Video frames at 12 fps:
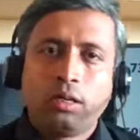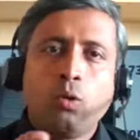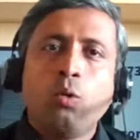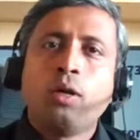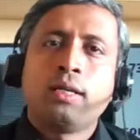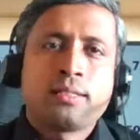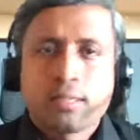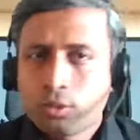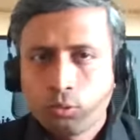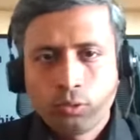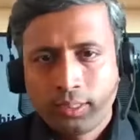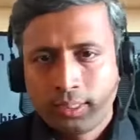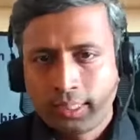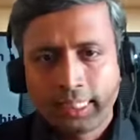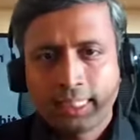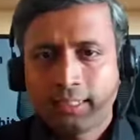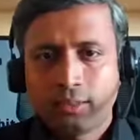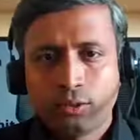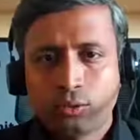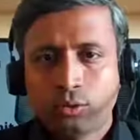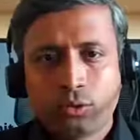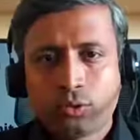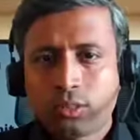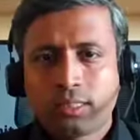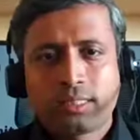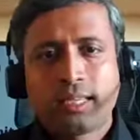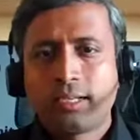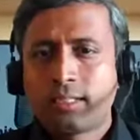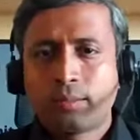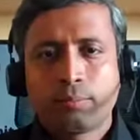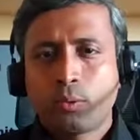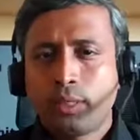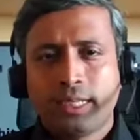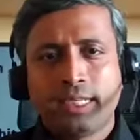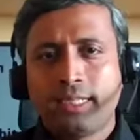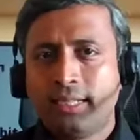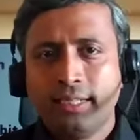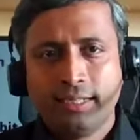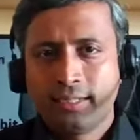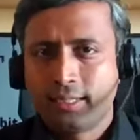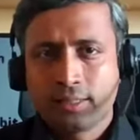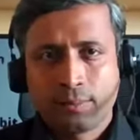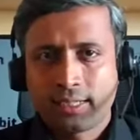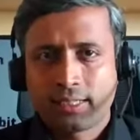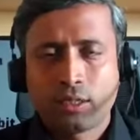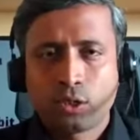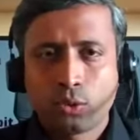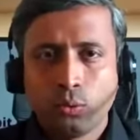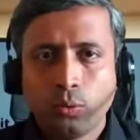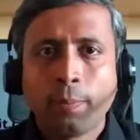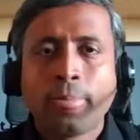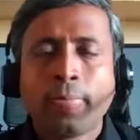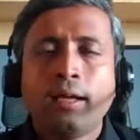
Google is a tool. Nothing, you send some query, it returns. That's a tool.